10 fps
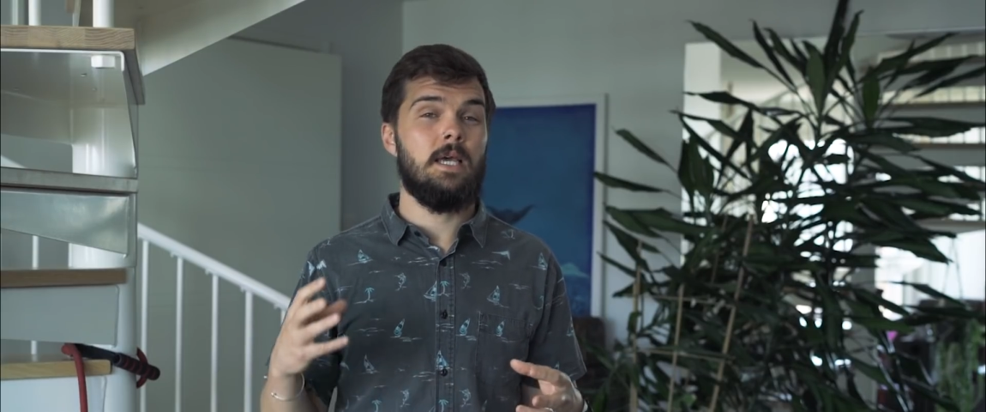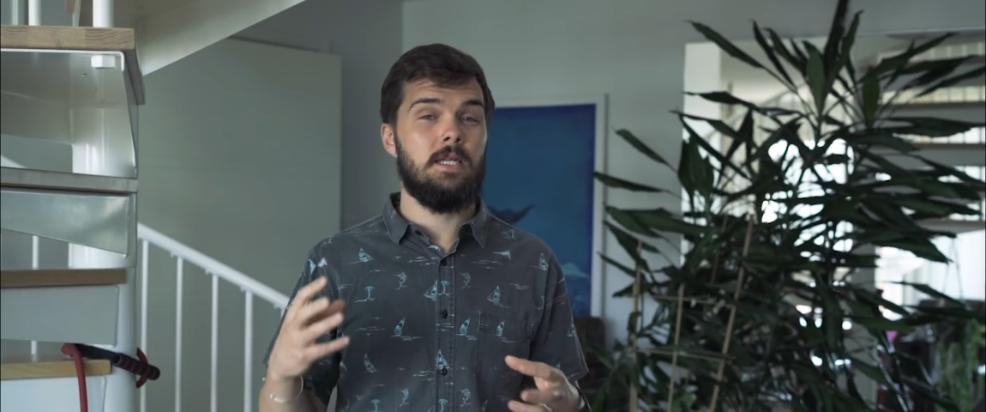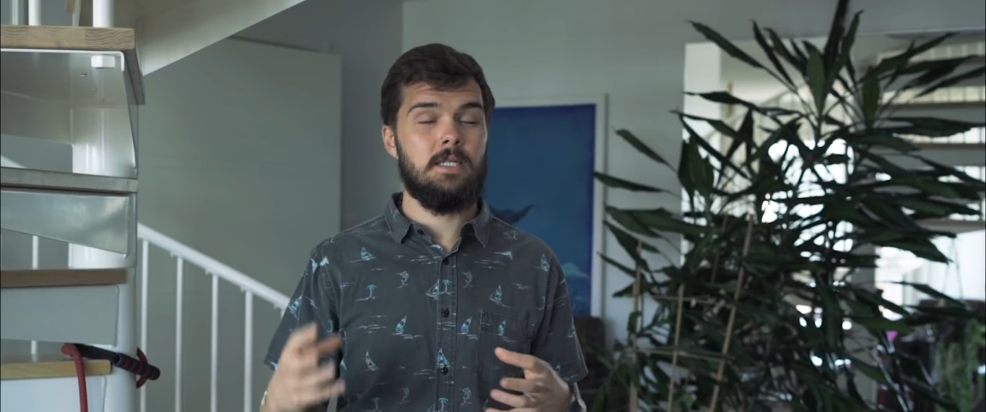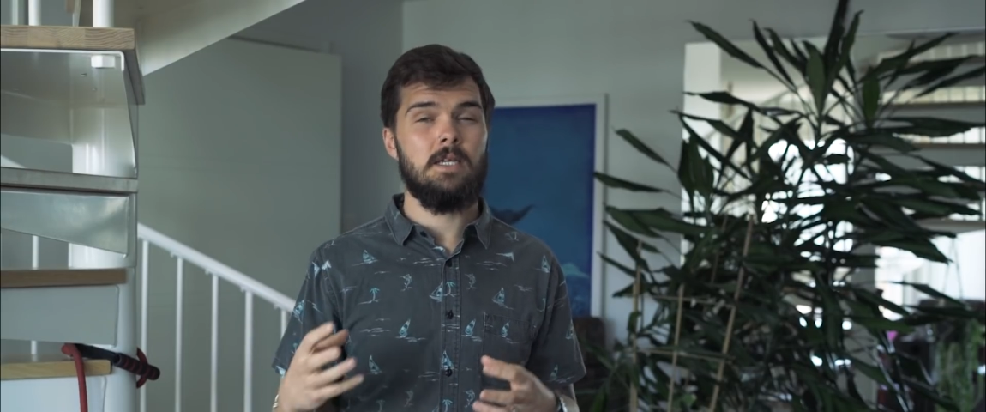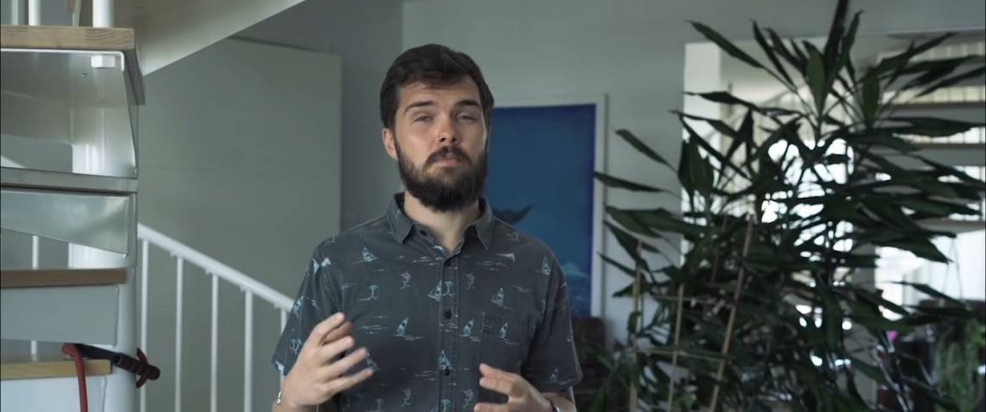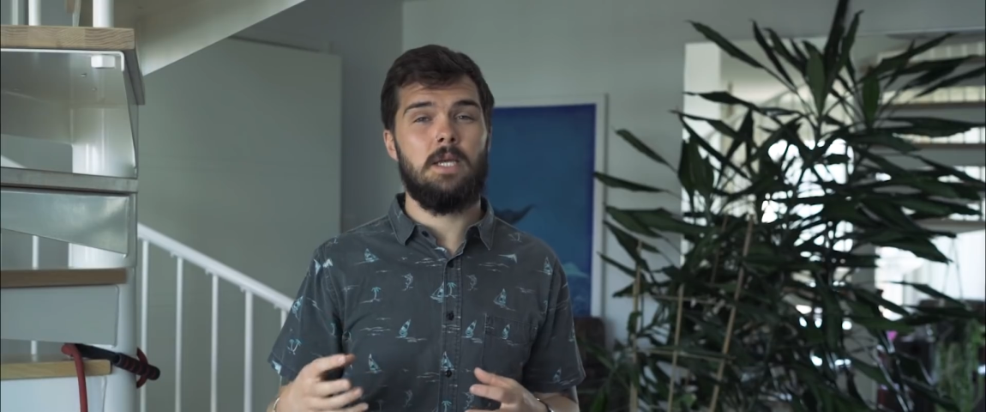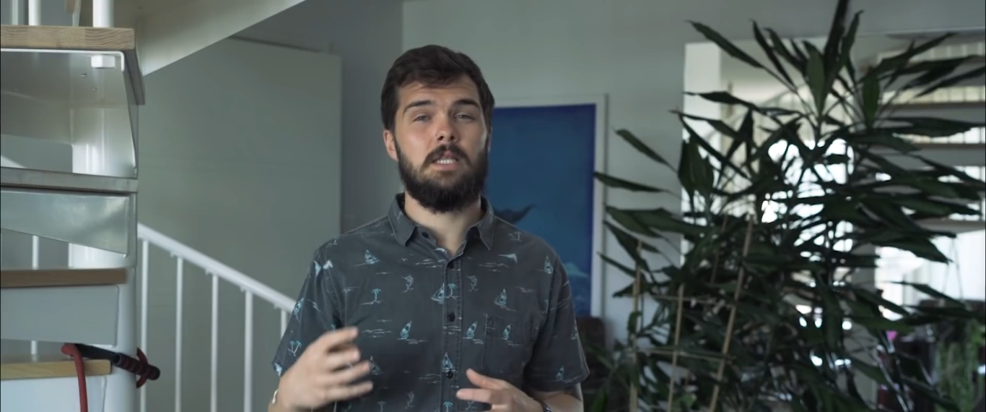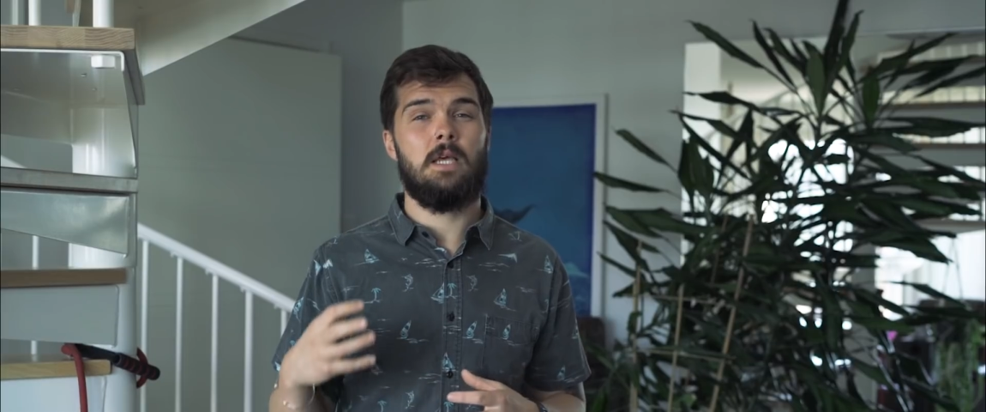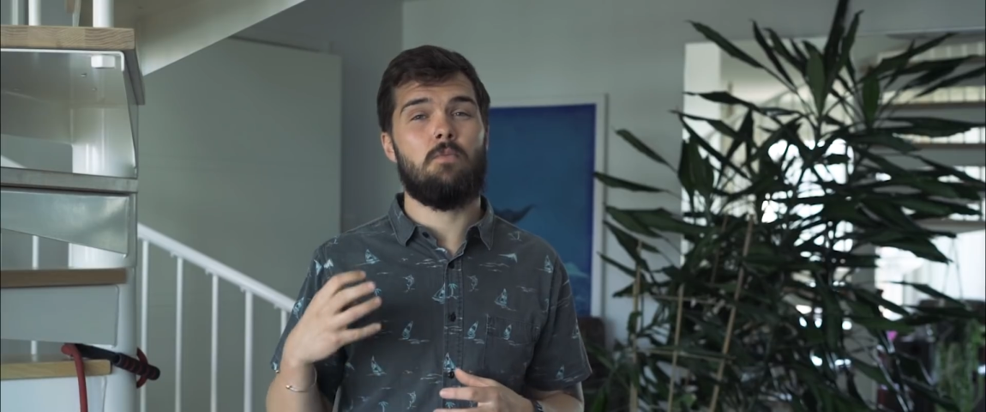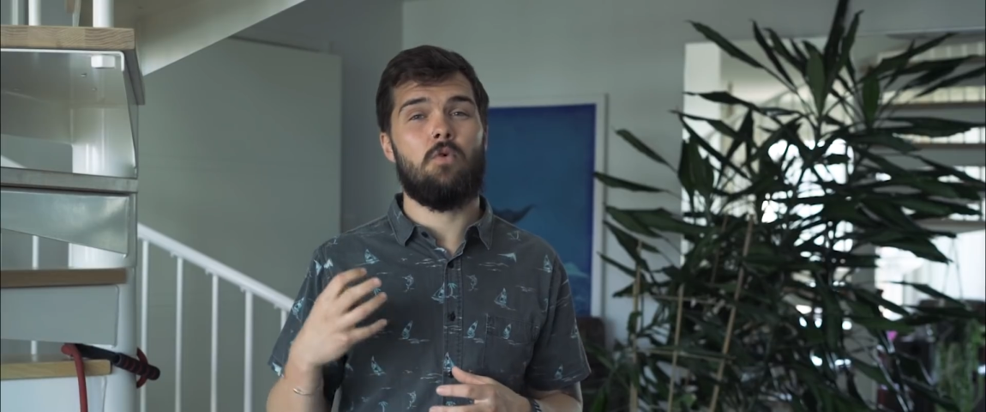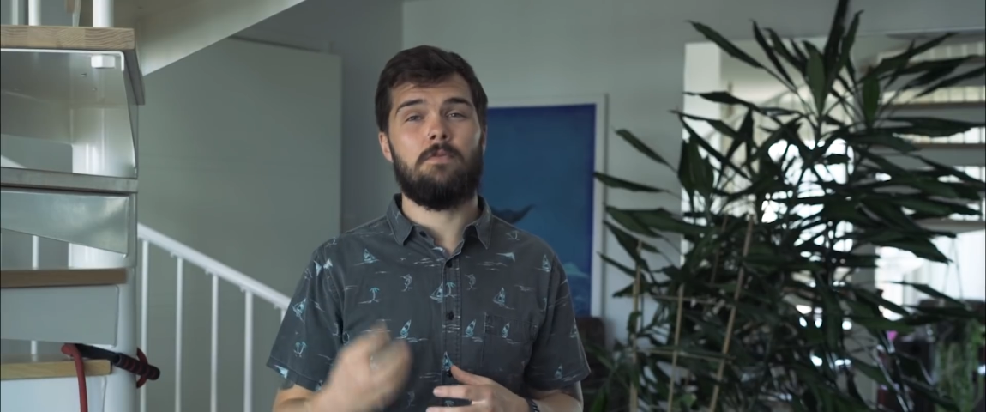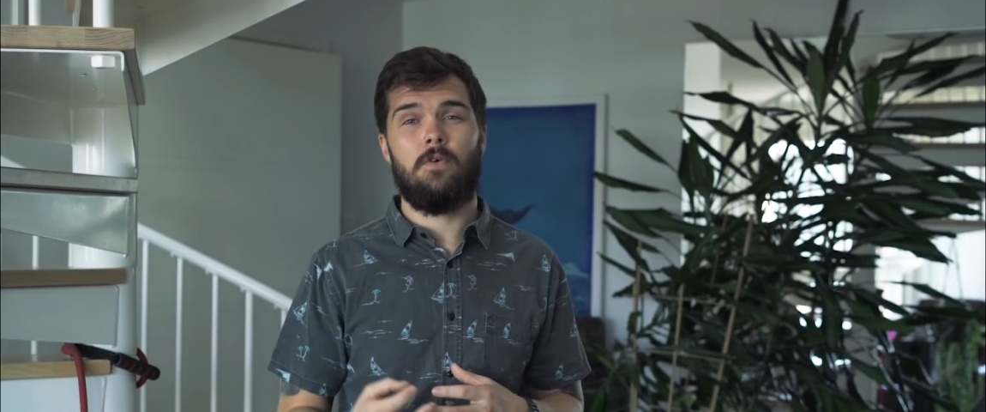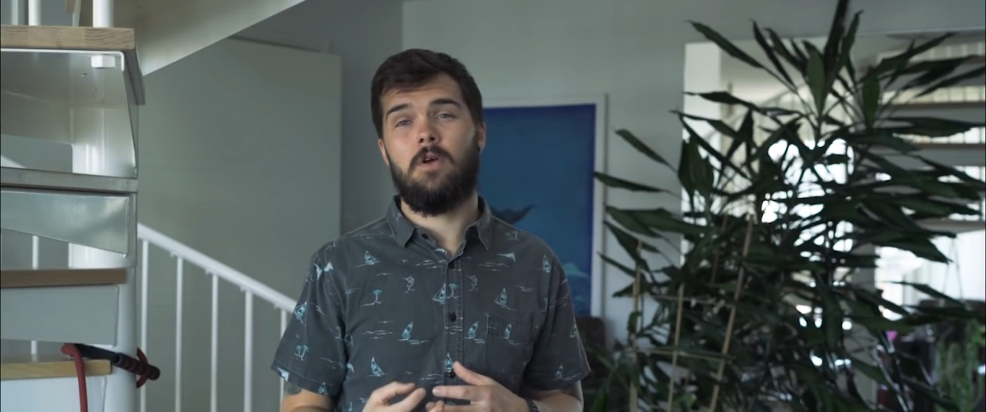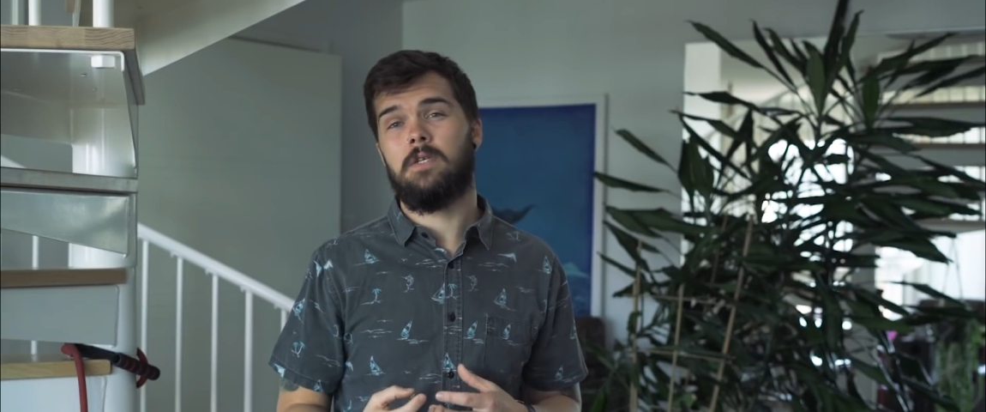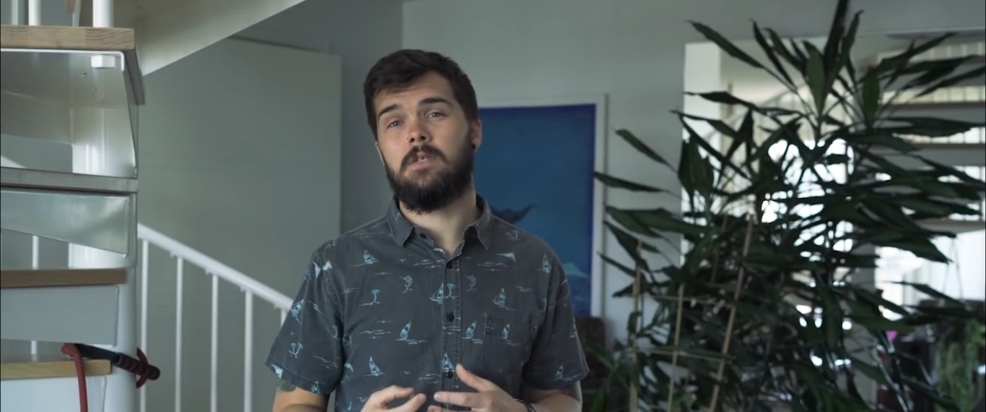It does mean they're more
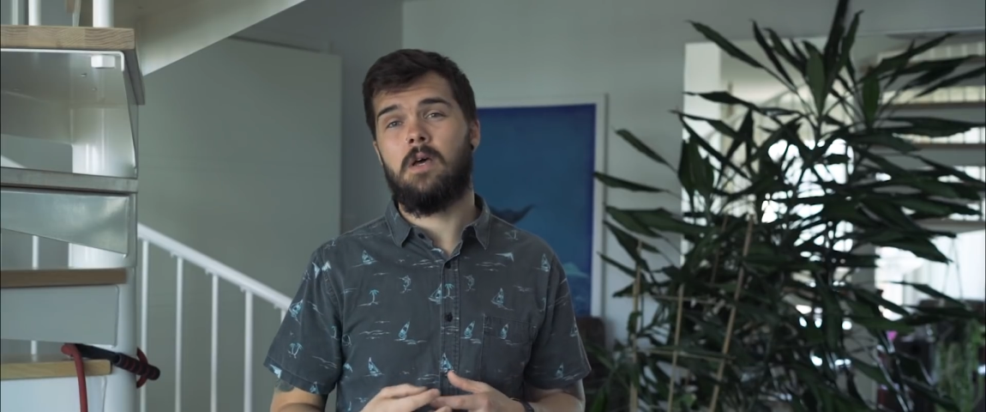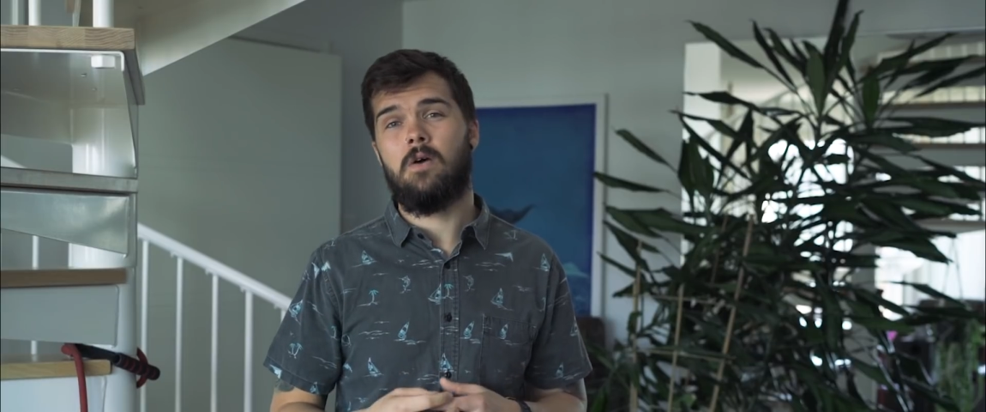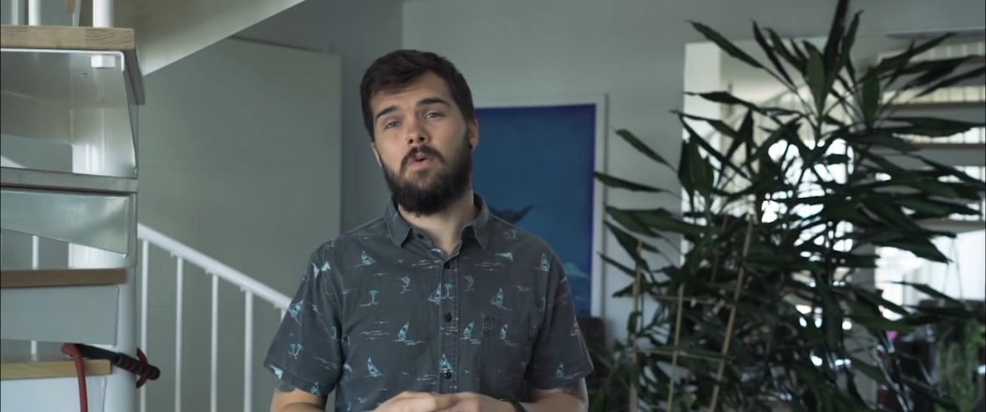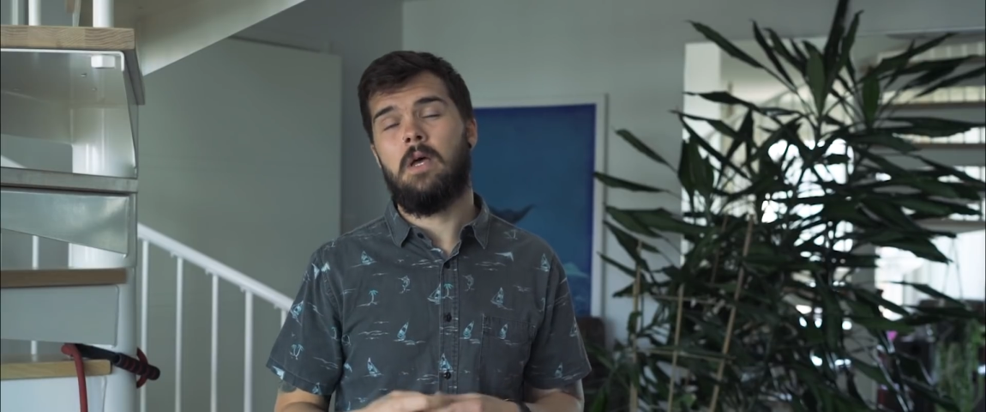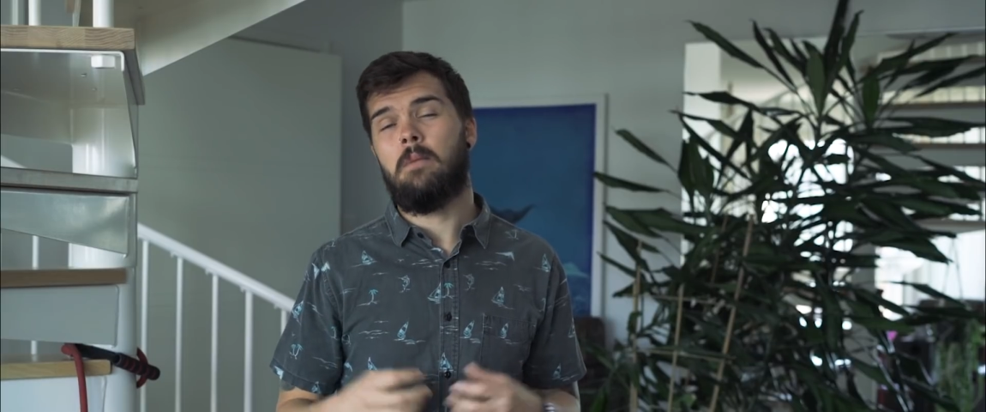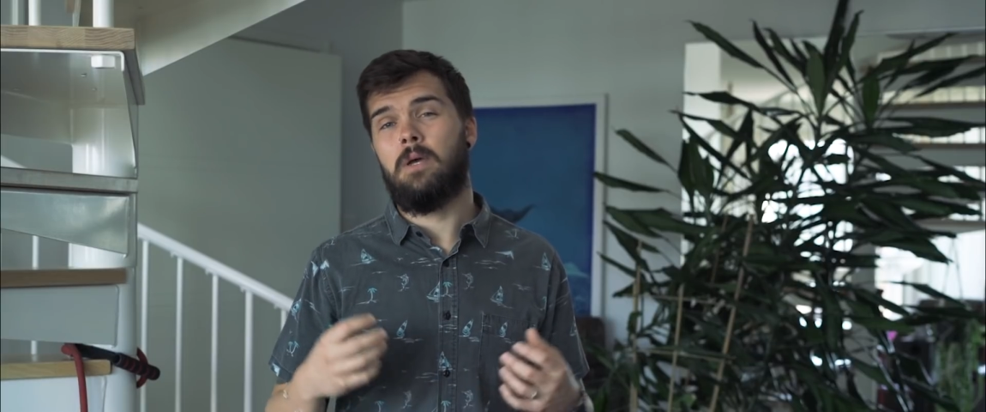versatile,